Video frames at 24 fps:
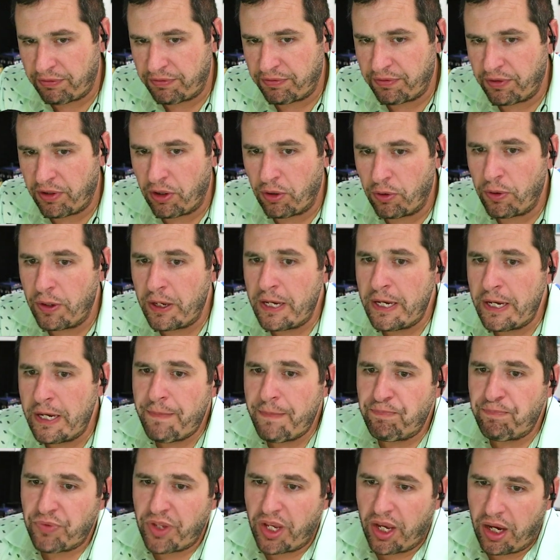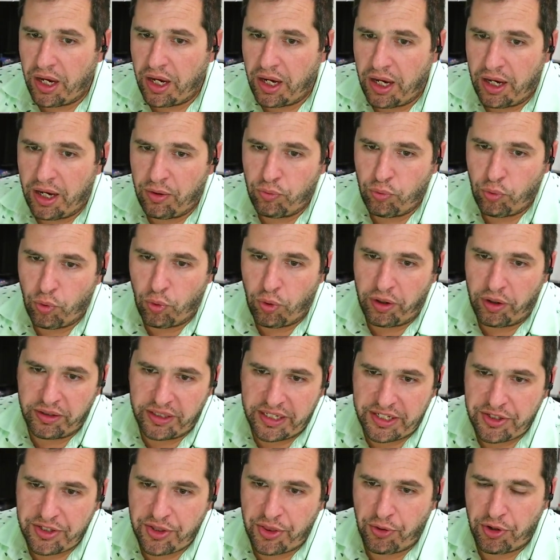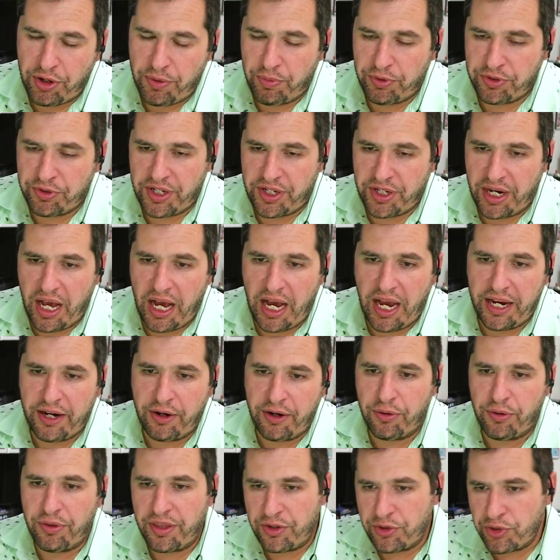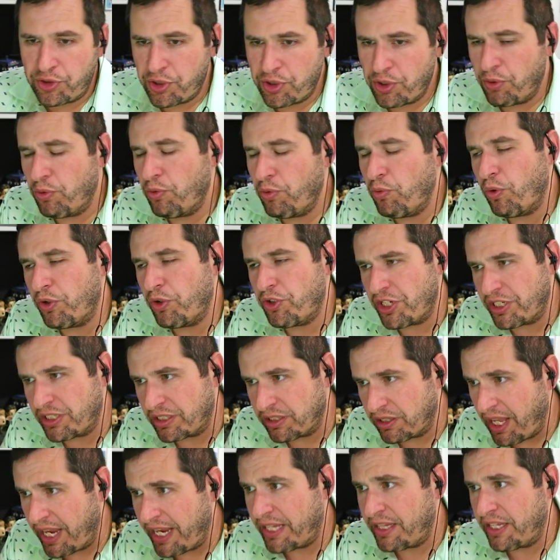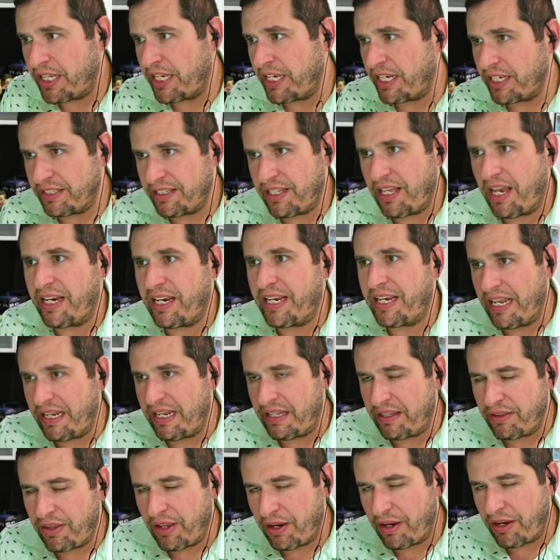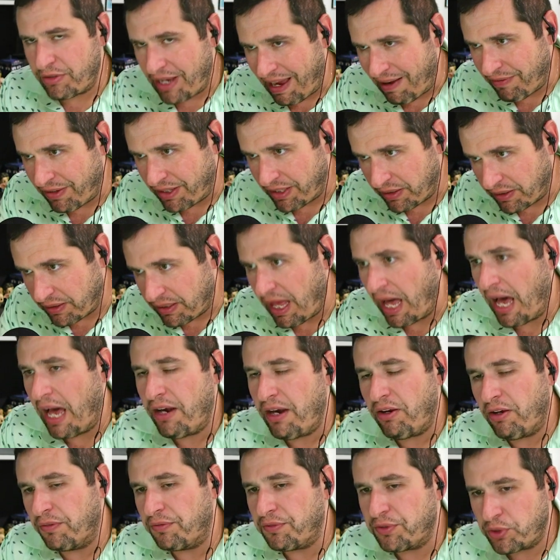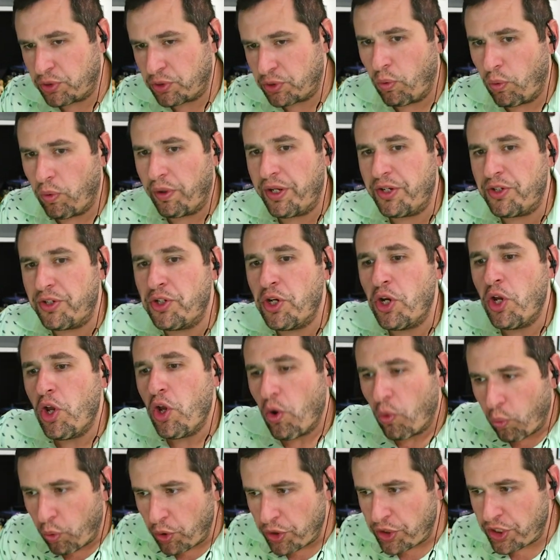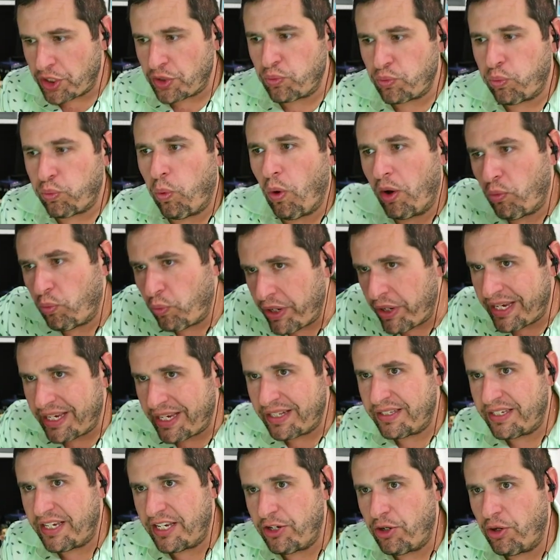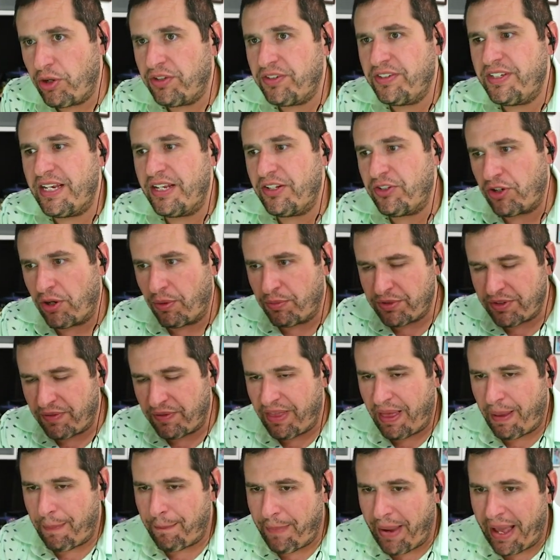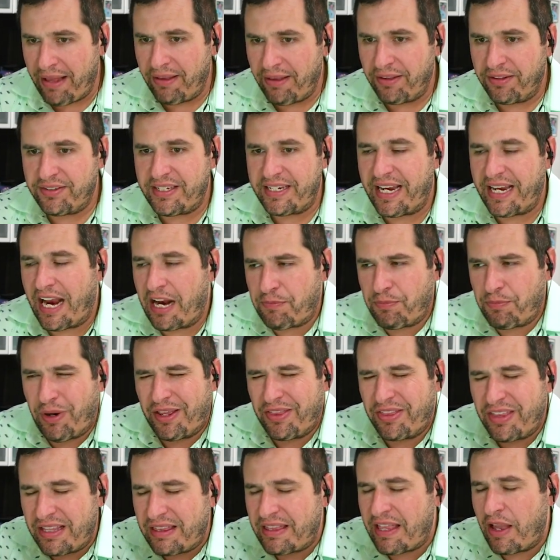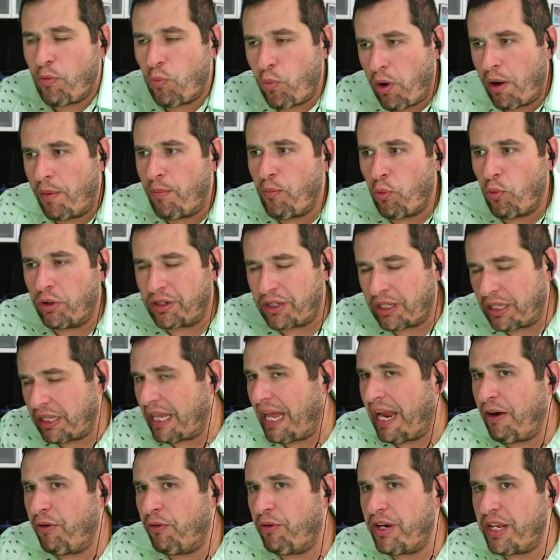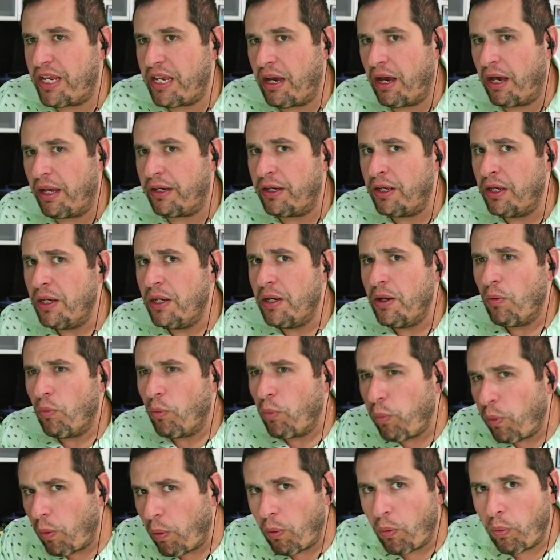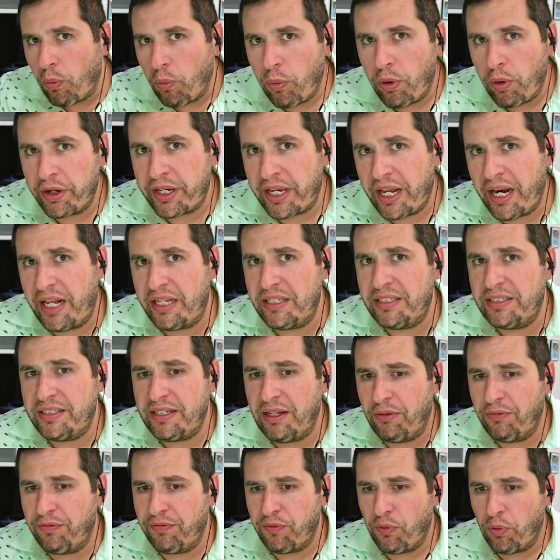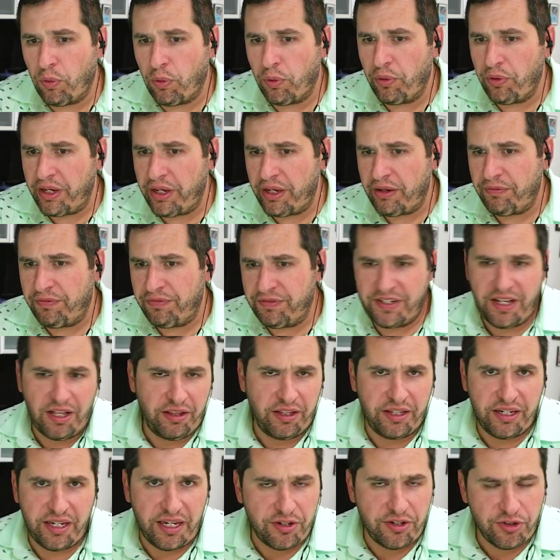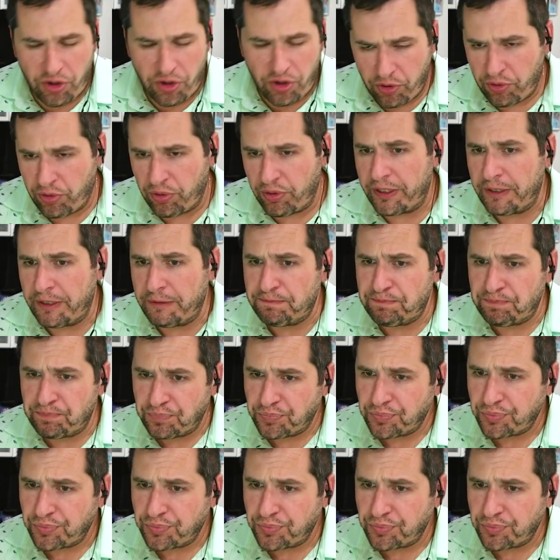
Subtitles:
outflow, or at least 30% higher than June, which is likely because, again, they have a lot of storage, which is what we continue to see in terms of that balancing act. But I think they want more clarity on, well, what can I sell for, sell it internally?